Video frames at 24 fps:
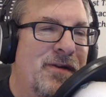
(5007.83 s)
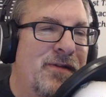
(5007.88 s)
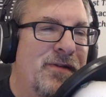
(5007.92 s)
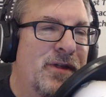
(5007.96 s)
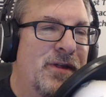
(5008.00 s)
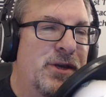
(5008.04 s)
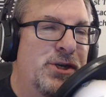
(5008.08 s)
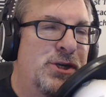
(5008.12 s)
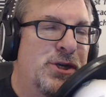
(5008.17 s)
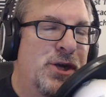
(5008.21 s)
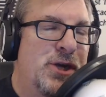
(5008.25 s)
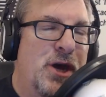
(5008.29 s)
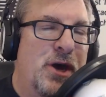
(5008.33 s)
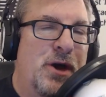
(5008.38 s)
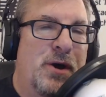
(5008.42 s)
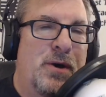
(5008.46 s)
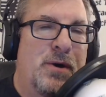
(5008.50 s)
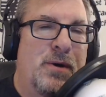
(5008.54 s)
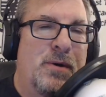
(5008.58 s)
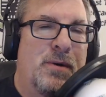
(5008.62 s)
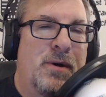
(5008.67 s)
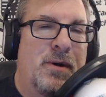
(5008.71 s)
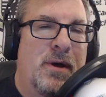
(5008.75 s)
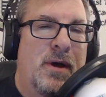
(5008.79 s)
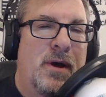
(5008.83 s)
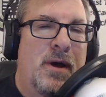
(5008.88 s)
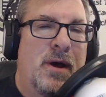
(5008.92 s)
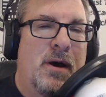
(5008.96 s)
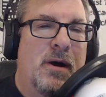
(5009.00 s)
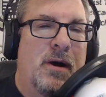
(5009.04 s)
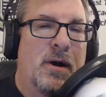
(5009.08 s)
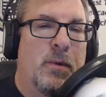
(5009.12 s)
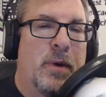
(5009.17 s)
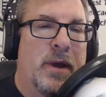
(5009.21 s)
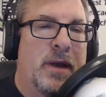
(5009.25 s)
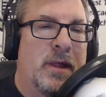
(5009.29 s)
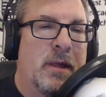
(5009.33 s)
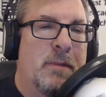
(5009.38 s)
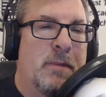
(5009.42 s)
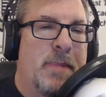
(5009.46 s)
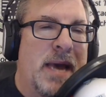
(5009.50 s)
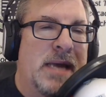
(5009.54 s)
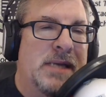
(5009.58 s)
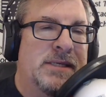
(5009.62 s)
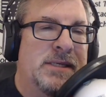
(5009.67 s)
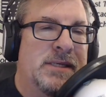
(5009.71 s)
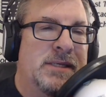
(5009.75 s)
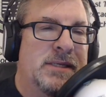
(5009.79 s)
the show on a weekly
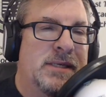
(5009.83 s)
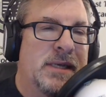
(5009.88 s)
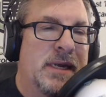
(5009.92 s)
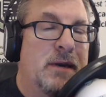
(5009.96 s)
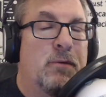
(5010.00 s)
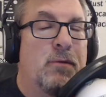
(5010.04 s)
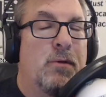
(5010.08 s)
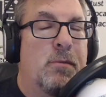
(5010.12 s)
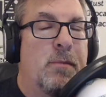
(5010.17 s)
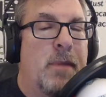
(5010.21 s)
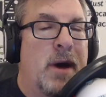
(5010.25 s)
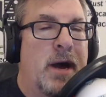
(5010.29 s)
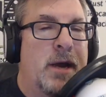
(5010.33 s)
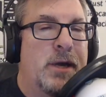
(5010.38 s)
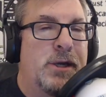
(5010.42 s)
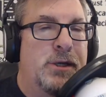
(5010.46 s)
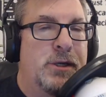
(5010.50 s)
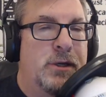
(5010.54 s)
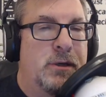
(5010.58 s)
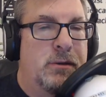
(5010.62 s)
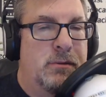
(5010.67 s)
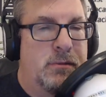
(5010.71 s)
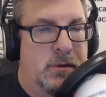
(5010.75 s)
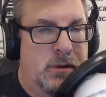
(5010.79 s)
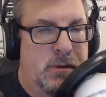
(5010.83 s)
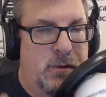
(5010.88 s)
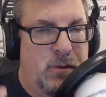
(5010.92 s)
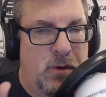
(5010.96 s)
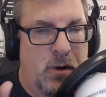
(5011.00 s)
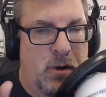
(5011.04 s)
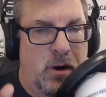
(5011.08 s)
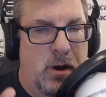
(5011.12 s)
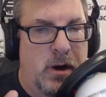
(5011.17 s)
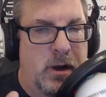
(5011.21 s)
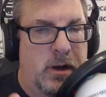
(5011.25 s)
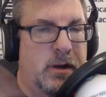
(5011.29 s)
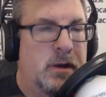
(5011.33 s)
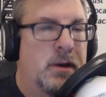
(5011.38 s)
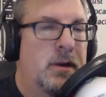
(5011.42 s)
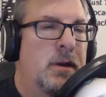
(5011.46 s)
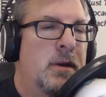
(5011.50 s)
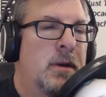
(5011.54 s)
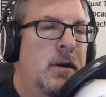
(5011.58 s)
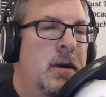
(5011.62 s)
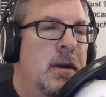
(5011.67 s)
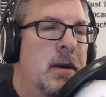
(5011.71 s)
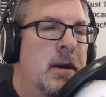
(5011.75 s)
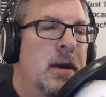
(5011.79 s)
basis, and it'll remind you that we're on.
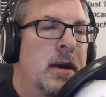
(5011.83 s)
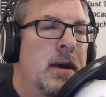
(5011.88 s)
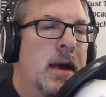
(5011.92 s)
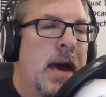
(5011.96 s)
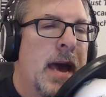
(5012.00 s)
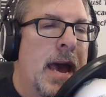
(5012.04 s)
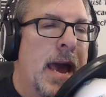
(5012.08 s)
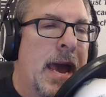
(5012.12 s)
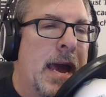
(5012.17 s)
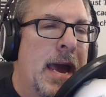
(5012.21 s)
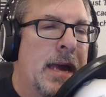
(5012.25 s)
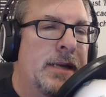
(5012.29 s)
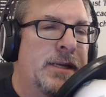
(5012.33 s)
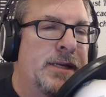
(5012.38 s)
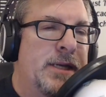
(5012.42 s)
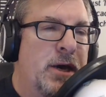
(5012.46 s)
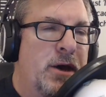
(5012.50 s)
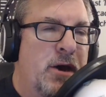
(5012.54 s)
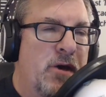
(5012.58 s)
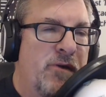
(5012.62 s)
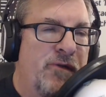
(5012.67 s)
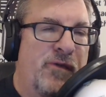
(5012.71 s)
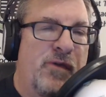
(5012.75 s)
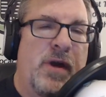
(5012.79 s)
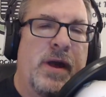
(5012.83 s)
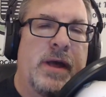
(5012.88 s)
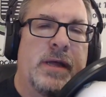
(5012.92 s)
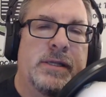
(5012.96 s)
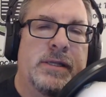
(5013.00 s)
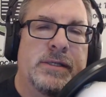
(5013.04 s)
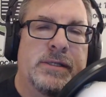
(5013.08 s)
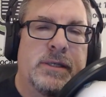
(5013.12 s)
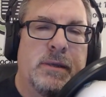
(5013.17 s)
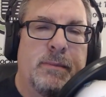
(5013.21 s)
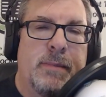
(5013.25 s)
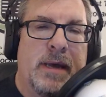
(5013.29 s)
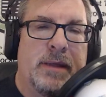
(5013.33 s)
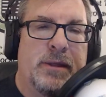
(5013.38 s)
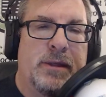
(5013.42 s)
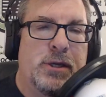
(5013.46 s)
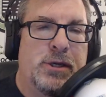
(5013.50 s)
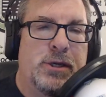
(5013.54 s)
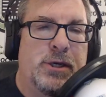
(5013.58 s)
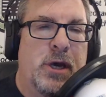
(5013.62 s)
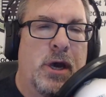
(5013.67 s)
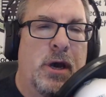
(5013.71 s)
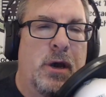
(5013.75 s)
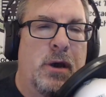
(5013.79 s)
And tell your friends about the
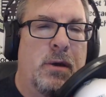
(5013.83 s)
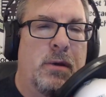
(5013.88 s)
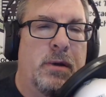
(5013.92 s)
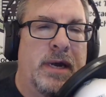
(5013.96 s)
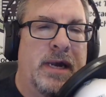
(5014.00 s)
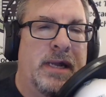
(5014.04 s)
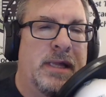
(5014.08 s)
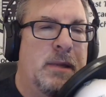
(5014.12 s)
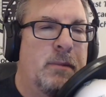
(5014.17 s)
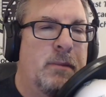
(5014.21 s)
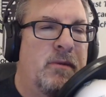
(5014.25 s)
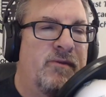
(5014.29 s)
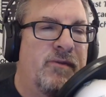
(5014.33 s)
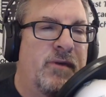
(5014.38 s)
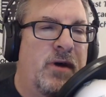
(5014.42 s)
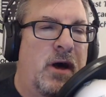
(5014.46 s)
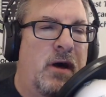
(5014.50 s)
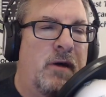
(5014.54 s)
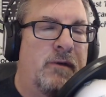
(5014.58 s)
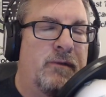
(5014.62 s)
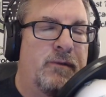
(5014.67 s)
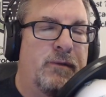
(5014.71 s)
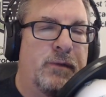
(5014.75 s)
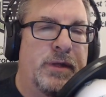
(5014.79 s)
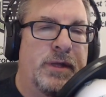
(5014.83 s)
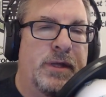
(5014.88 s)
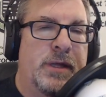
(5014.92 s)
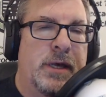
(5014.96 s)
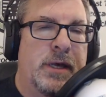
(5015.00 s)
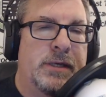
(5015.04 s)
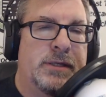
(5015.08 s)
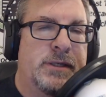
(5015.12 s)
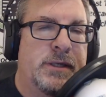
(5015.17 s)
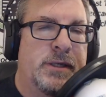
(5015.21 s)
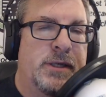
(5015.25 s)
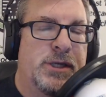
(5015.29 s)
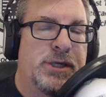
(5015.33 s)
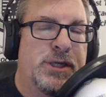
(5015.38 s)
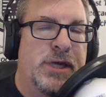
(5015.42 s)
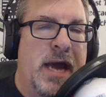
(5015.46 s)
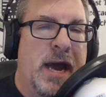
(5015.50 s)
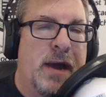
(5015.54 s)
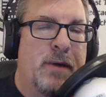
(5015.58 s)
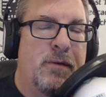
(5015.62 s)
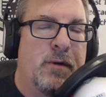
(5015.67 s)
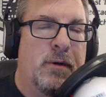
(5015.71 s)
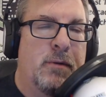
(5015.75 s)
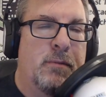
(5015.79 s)
show. Get them involved with us in the
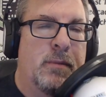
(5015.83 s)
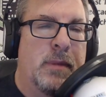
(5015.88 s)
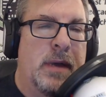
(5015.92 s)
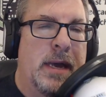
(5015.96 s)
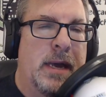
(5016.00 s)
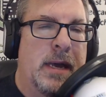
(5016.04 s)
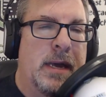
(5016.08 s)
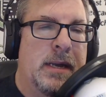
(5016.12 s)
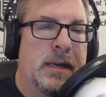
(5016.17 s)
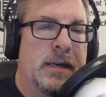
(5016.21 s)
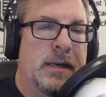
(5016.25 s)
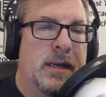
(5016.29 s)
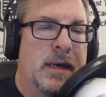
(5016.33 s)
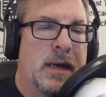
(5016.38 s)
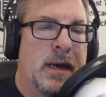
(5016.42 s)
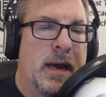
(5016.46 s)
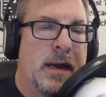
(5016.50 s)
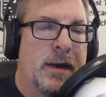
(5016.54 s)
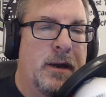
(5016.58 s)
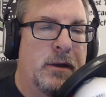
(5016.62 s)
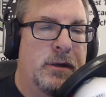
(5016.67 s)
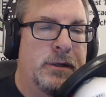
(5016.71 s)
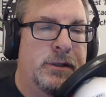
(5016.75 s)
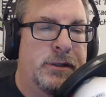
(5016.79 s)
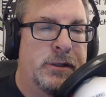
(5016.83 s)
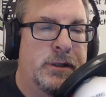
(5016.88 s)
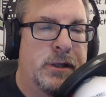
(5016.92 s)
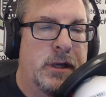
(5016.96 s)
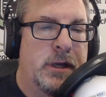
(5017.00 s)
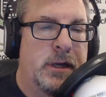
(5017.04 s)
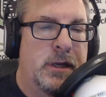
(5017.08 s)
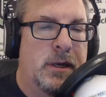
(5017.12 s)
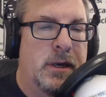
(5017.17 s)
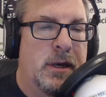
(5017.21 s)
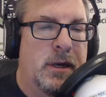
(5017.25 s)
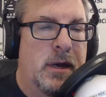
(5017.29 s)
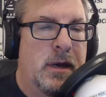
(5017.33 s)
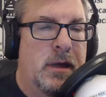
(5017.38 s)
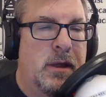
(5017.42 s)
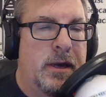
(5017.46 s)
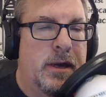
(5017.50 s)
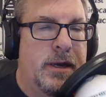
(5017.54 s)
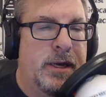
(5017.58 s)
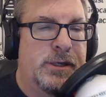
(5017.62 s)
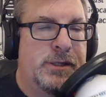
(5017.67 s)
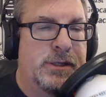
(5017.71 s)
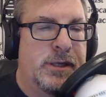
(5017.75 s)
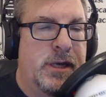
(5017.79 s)
chat room. And I noticed that,
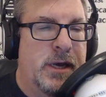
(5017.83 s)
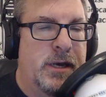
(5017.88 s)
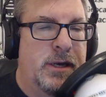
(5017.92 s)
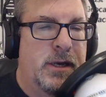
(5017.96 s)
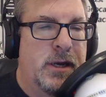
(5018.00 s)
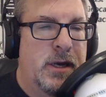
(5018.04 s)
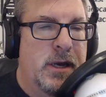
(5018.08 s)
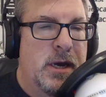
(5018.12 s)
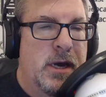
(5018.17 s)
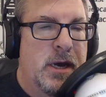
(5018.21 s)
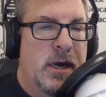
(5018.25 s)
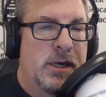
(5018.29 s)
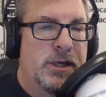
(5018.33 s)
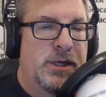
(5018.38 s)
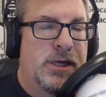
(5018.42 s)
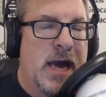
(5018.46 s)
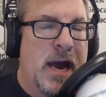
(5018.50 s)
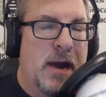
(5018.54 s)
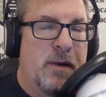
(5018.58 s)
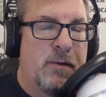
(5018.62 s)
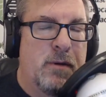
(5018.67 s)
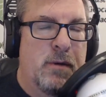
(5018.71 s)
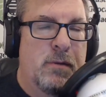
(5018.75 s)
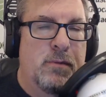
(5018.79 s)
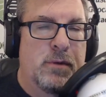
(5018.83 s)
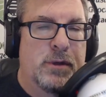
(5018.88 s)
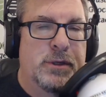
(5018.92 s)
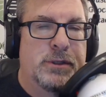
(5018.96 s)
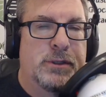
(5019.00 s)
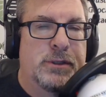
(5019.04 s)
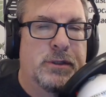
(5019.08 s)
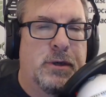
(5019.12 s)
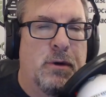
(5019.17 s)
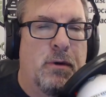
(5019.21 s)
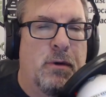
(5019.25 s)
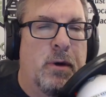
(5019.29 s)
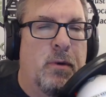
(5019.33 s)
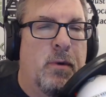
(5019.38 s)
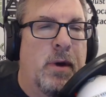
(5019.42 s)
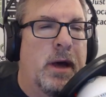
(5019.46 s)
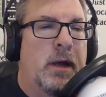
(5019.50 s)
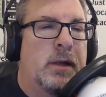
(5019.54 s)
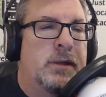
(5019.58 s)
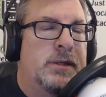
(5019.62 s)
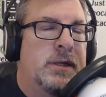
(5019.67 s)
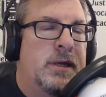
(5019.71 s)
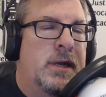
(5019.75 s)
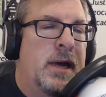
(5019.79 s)
like you said, chat room was going
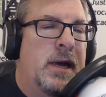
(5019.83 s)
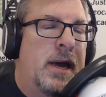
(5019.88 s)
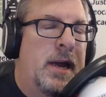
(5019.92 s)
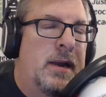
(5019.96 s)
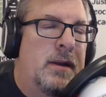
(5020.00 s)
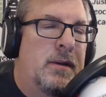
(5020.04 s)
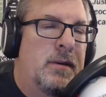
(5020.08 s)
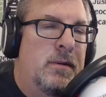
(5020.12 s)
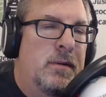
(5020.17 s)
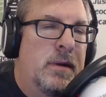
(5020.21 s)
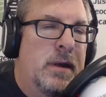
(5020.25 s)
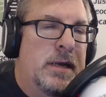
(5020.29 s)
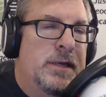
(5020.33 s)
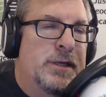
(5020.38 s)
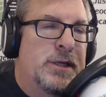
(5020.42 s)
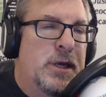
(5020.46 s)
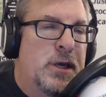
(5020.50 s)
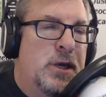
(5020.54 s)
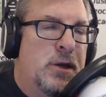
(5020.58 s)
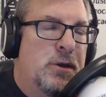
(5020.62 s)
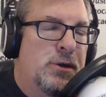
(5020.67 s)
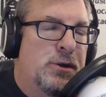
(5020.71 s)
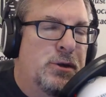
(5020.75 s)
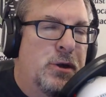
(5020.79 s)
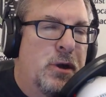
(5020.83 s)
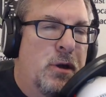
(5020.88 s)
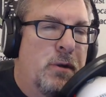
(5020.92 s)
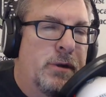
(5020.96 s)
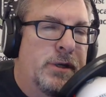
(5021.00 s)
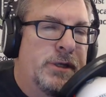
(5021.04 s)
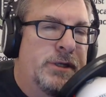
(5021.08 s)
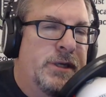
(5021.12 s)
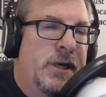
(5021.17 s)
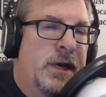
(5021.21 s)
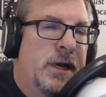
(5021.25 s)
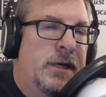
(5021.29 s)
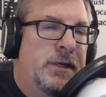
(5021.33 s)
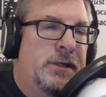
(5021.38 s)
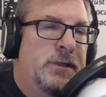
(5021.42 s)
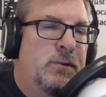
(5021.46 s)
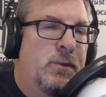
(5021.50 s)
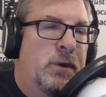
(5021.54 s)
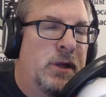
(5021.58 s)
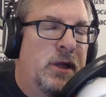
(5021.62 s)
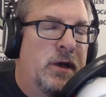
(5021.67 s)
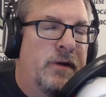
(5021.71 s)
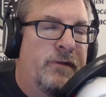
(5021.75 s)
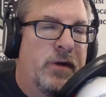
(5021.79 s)
well tonight, as it usually always does.
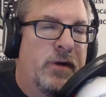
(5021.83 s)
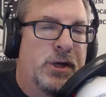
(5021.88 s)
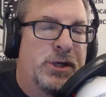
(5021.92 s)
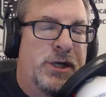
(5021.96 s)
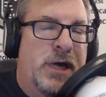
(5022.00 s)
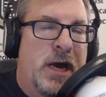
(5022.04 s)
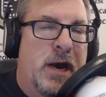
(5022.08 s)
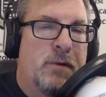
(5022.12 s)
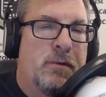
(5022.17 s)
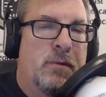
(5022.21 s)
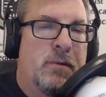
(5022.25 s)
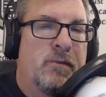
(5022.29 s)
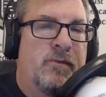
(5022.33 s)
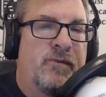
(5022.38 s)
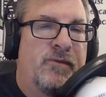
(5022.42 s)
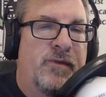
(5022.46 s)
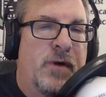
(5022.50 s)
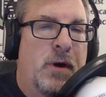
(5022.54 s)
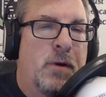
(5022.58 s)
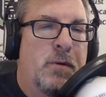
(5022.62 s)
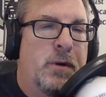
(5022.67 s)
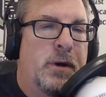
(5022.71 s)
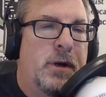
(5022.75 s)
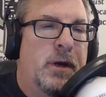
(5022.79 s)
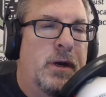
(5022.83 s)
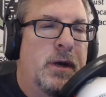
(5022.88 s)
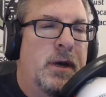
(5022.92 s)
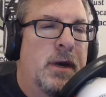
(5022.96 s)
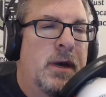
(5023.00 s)
We love our chat room folk.